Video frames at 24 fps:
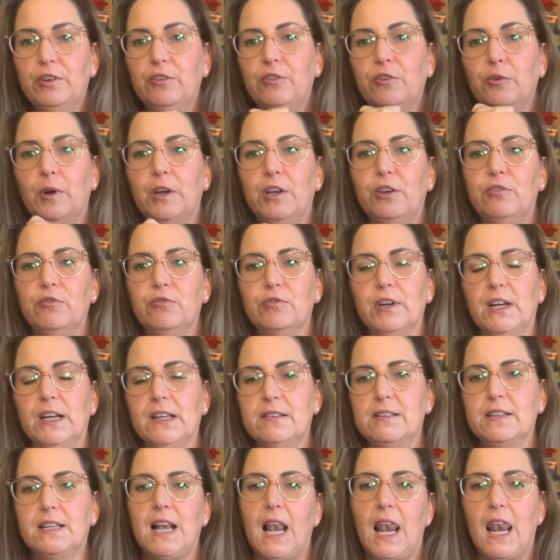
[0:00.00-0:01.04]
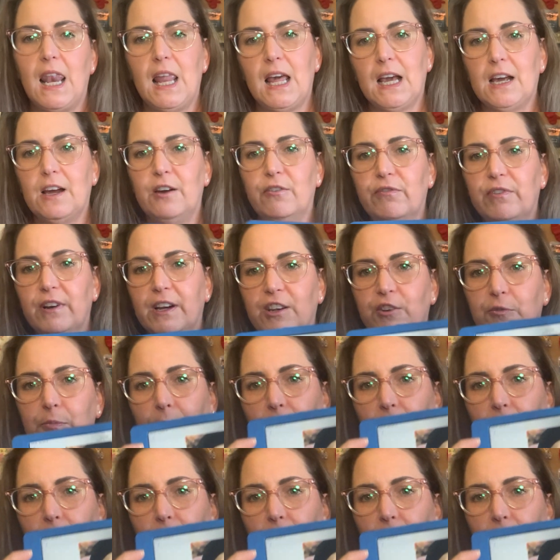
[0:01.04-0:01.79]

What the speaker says: So I dressed like a French